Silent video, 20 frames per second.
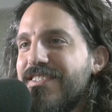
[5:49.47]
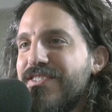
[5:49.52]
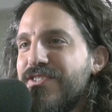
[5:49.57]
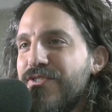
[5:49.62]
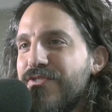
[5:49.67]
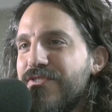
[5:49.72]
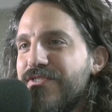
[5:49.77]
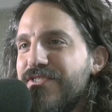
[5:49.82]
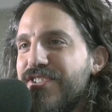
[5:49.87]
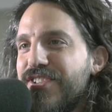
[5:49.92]

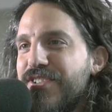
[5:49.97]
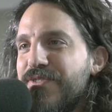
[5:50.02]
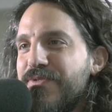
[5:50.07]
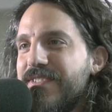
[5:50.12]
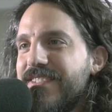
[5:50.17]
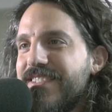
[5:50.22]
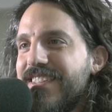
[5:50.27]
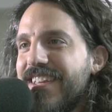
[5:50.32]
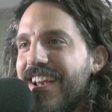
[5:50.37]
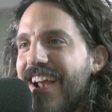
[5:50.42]
turned to you
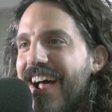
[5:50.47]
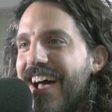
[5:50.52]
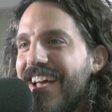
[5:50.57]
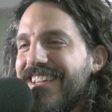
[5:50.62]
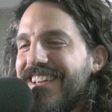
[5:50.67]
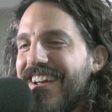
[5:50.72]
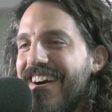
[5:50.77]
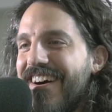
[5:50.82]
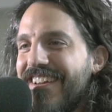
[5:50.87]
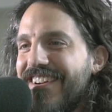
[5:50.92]
and said, "I
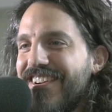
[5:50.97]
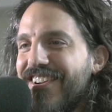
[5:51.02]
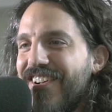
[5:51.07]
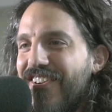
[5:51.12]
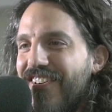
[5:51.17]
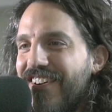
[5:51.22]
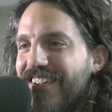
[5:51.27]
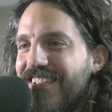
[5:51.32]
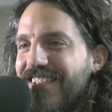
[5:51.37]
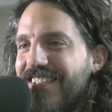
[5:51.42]
got it
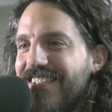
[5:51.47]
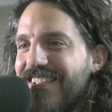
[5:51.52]
all."